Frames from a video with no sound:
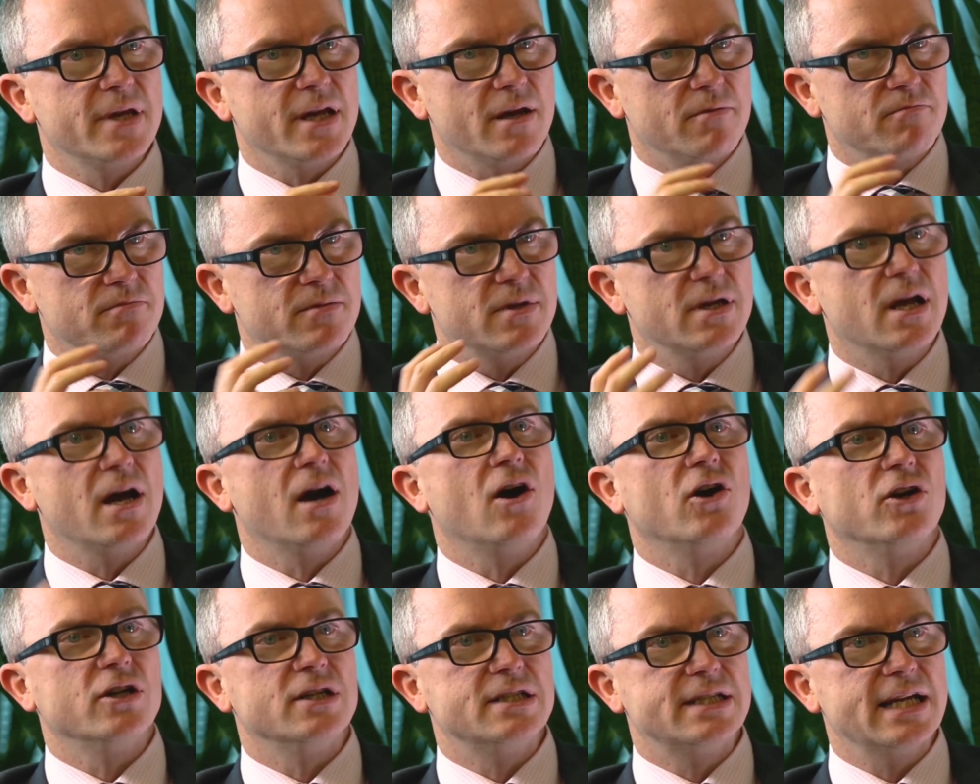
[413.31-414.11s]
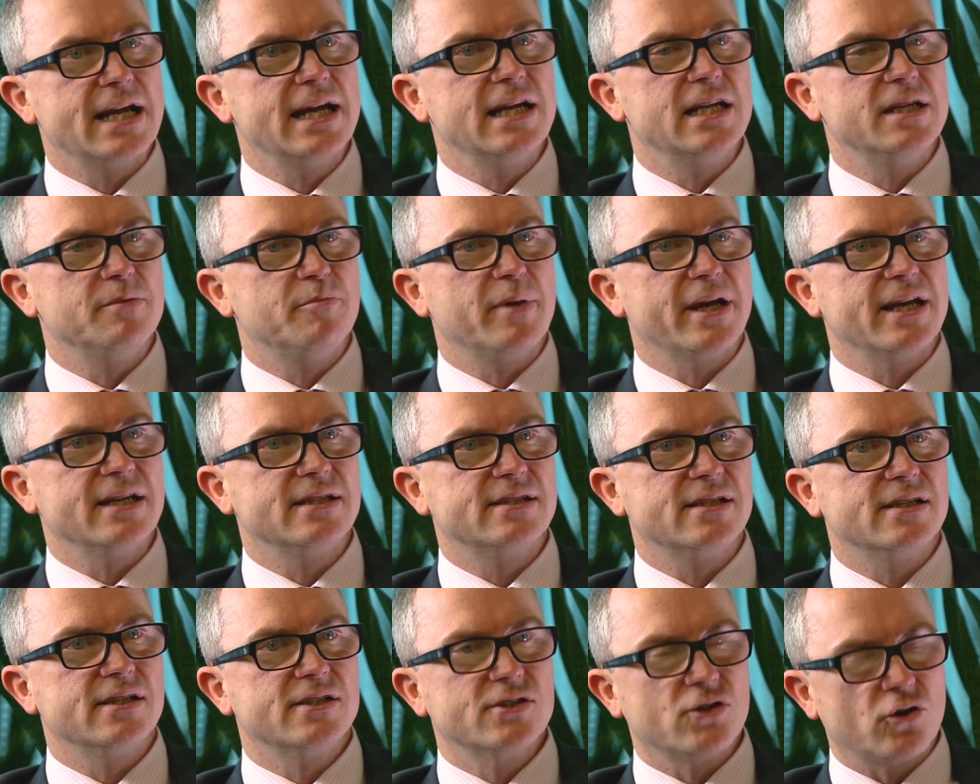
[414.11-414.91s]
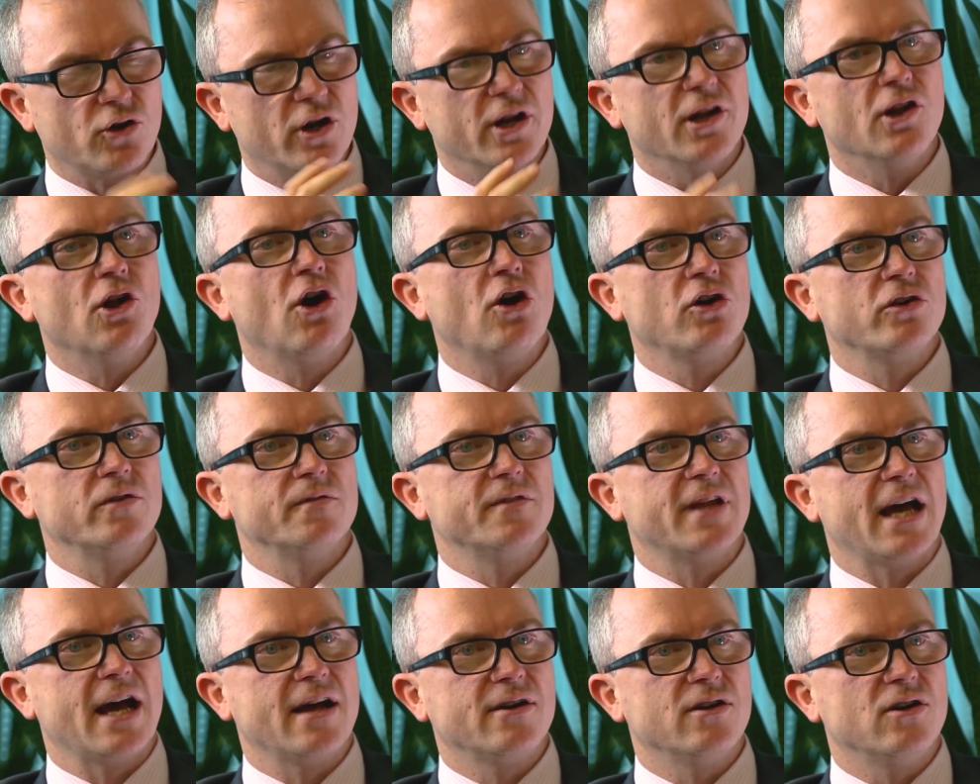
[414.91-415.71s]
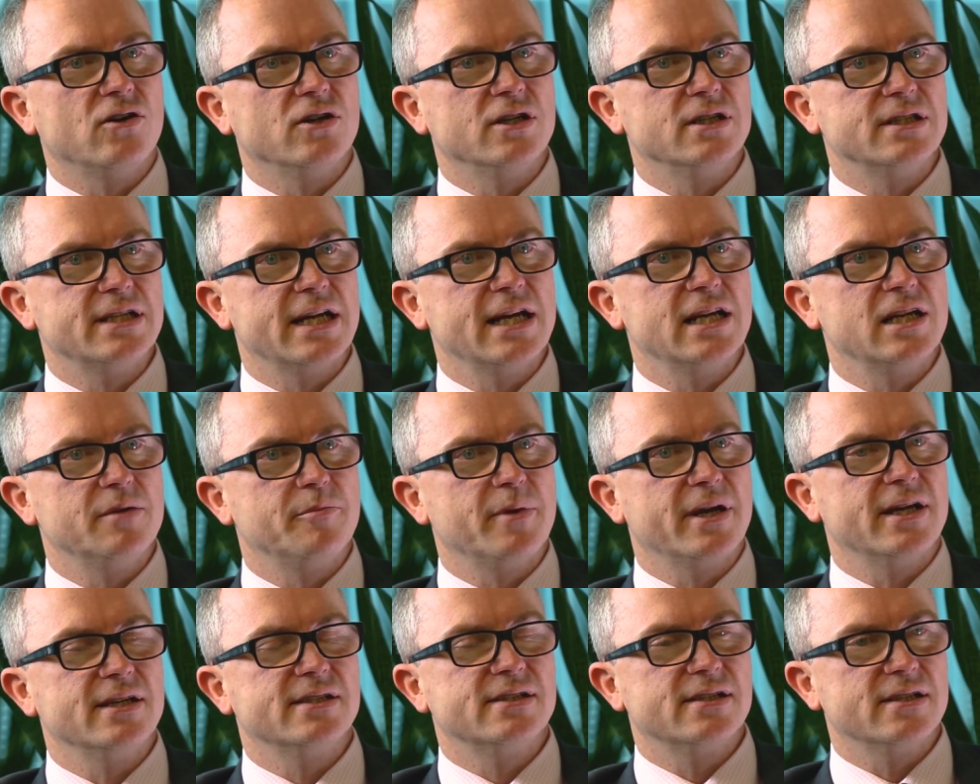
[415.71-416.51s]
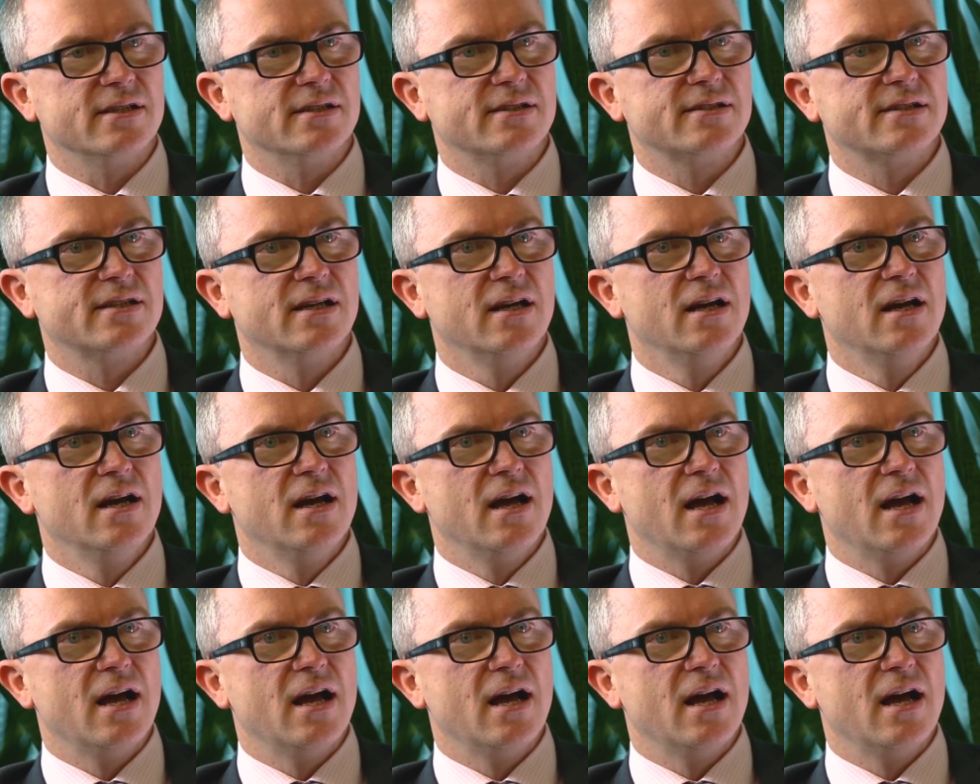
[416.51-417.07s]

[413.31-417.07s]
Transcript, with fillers: you know, on a daily basis, or a lot of that on a daily basis,